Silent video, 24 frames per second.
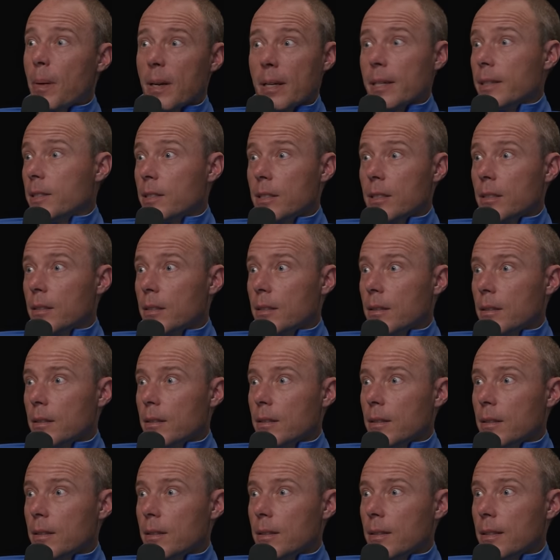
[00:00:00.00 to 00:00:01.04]
But it's
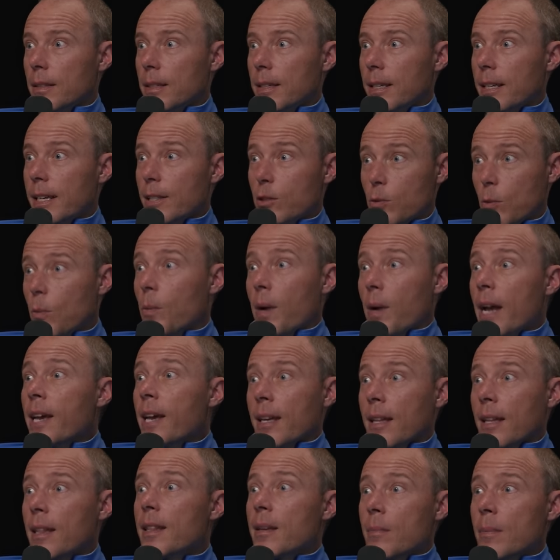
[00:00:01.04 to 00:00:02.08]

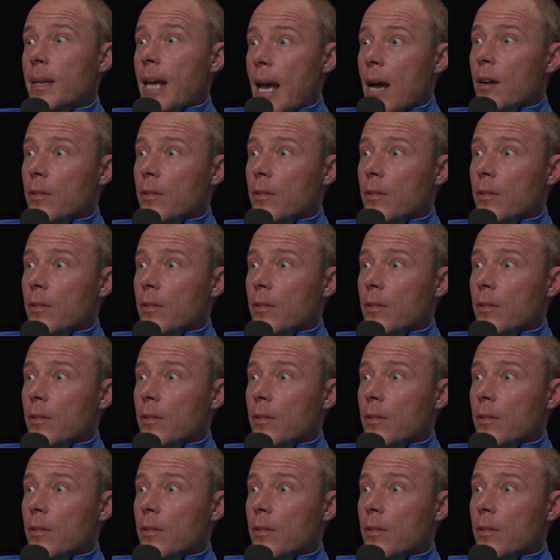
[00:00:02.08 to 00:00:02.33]
weighing them